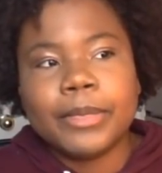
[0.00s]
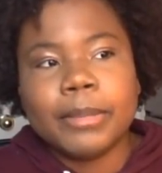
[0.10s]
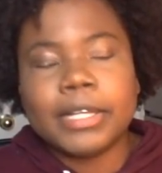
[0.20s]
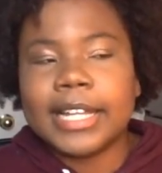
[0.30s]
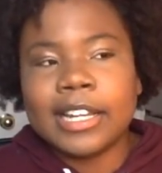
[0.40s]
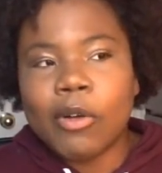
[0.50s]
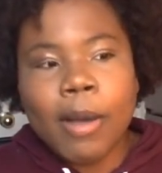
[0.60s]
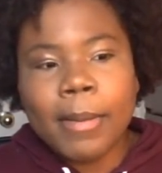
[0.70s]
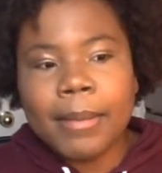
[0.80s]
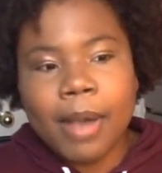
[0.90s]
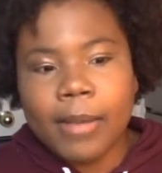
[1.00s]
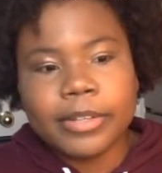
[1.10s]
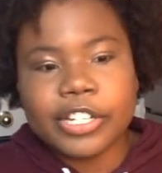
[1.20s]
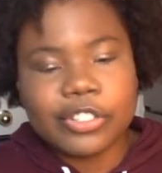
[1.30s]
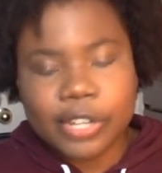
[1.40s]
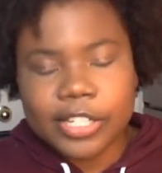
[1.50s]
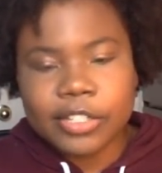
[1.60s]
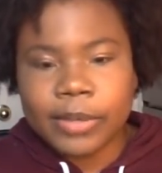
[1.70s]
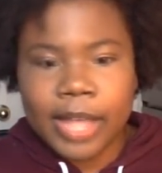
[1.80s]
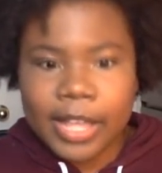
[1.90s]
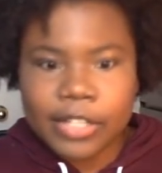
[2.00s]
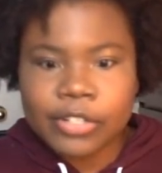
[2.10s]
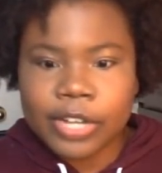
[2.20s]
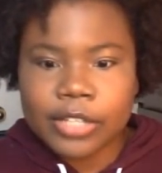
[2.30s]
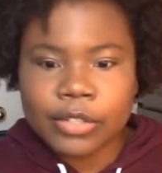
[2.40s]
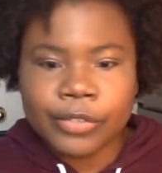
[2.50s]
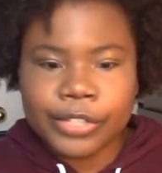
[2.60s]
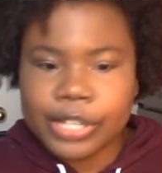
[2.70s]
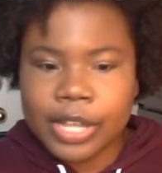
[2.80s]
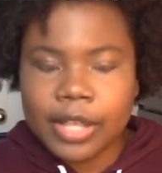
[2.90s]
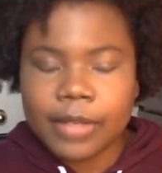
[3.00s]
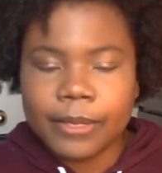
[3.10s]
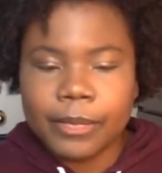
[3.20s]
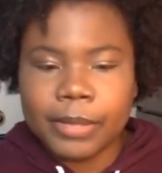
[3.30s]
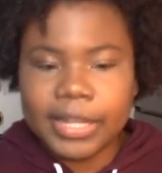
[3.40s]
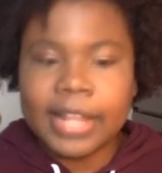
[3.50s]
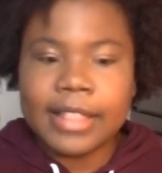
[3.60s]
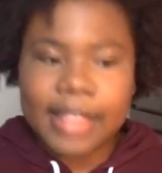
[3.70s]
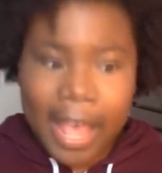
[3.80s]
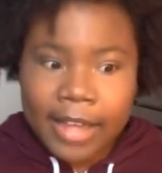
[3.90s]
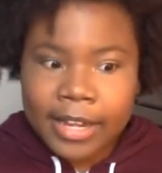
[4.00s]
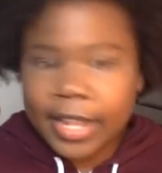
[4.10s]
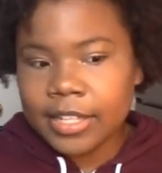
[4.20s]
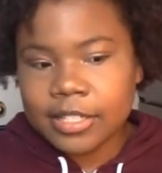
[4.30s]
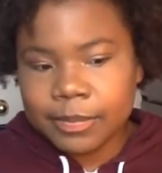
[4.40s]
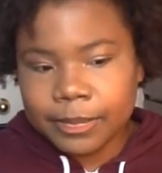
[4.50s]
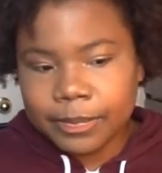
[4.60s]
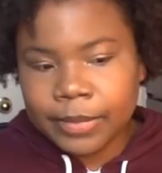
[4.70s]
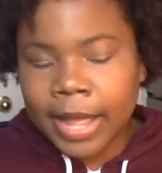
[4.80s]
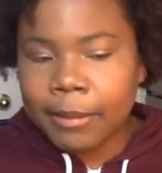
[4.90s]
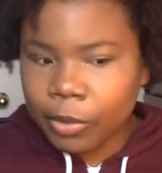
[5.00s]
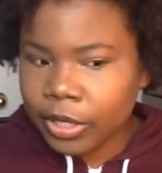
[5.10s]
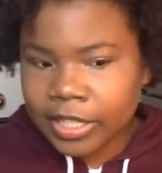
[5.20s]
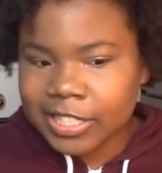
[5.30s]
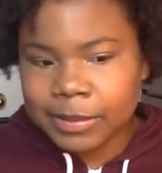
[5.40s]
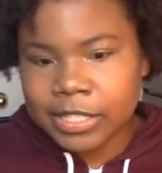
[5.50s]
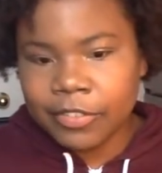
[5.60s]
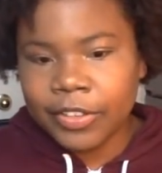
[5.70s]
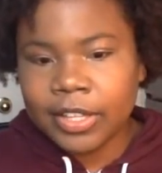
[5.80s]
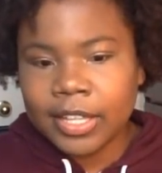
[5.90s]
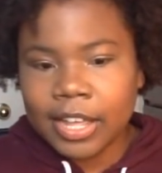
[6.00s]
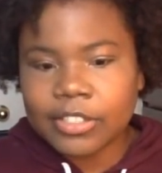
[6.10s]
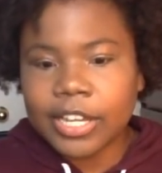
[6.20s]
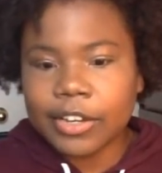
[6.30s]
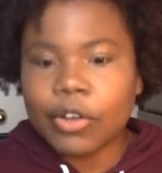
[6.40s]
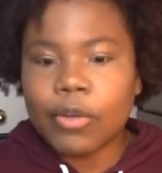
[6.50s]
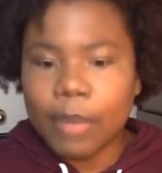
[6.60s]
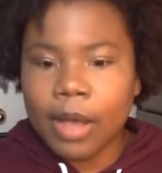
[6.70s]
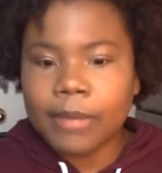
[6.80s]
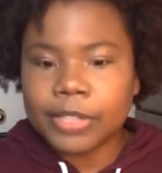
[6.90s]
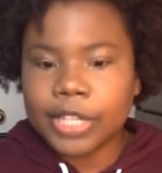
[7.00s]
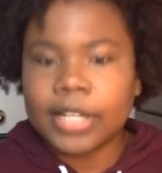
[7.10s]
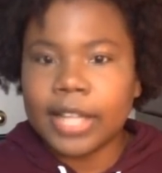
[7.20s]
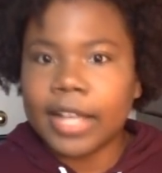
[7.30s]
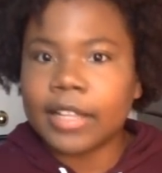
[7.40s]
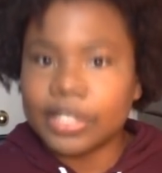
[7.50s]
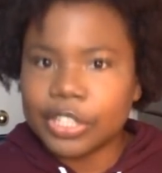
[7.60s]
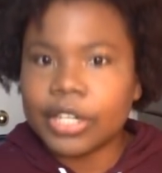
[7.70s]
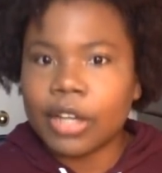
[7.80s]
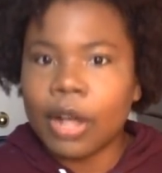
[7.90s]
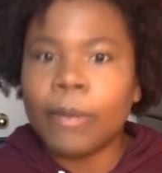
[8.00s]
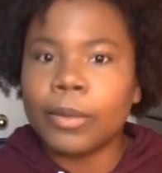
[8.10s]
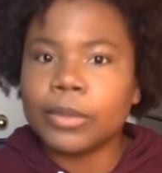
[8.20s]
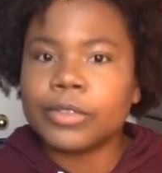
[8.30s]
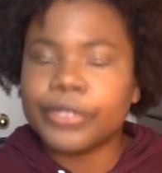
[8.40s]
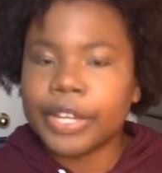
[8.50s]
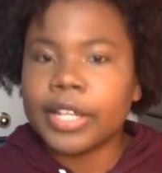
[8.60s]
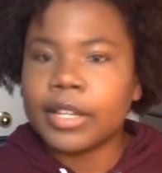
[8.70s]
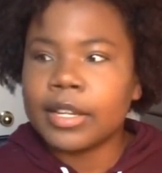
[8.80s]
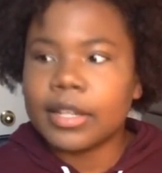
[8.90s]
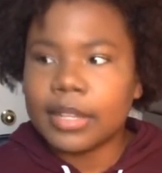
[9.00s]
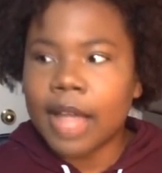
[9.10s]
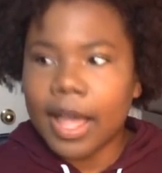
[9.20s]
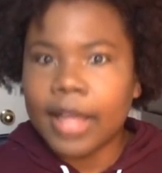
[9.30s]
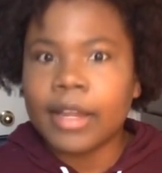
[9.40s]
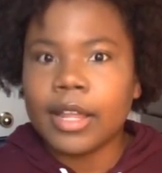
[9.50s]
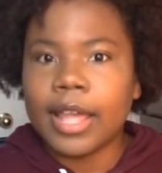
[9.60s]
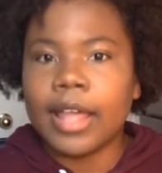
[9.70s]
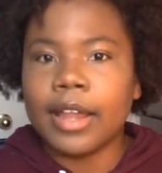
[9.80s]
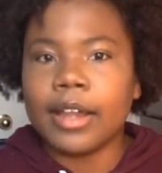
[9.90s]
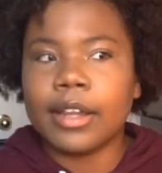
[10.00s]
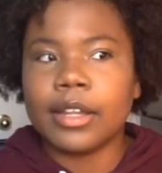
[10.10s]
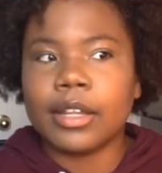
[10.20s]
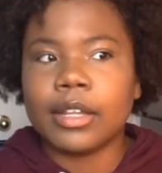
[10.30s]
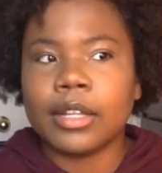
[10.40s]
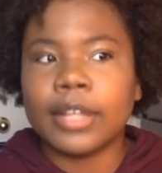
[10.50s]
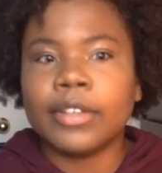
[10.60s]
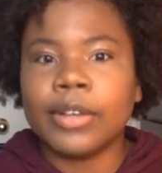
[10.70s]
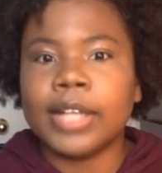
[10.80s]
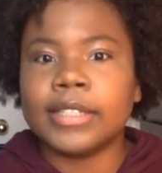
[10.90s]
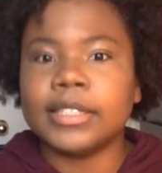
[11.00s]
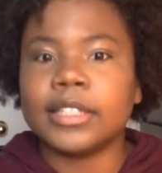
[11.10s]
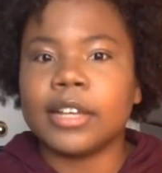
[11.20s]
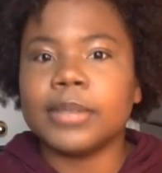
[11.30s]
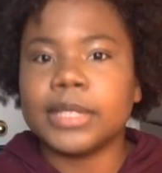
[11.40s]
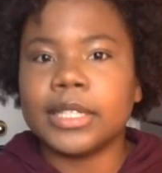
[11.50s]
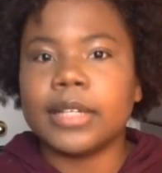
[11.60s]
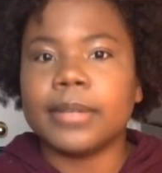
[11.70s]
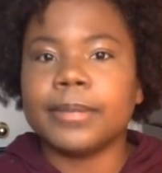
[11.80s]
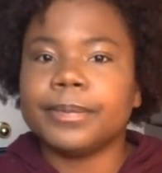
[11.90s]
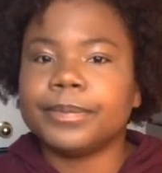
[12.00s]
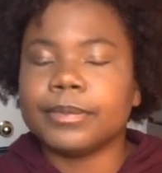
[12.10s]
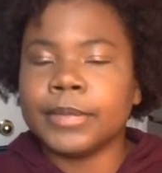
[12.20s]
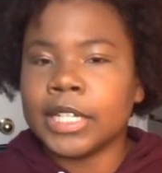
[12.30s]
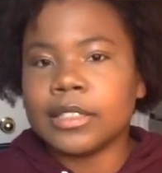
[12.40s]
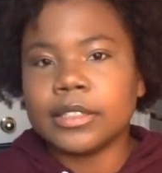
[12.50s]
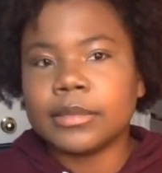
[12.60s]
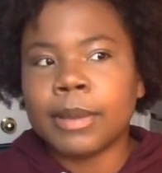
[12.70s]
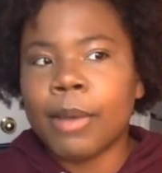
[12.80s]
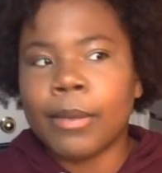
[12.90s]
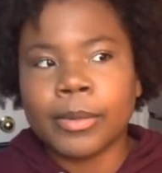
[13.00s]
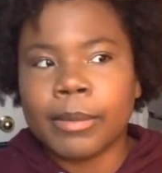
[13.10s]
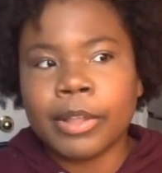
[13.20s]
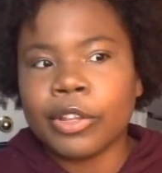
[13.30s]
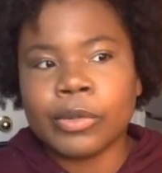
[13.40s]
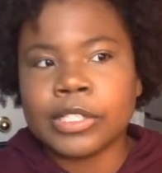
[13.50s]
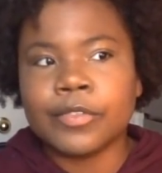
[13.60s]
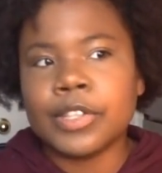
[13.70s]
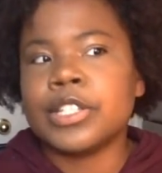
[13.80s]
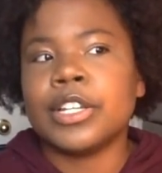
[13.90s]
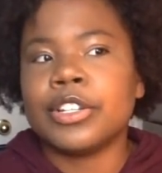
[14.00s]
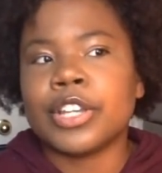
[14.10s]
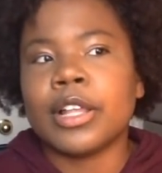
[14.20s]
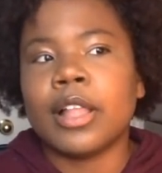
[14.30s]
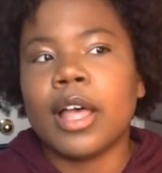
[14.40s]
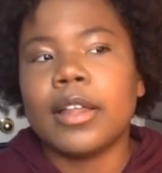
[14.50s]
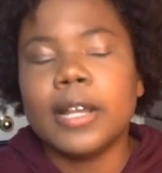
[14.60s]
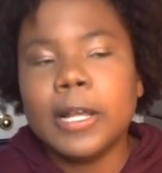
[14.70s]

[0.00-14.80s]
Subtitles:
Because I didn't want my mom to stress the way I stressed over Jay. But then that morning specifically, I was like, no, Mom, Jay, like, legit almost freaking died, and, like, you guys need to come see him. Because my mom and my brother wasn't visiting Jay a lot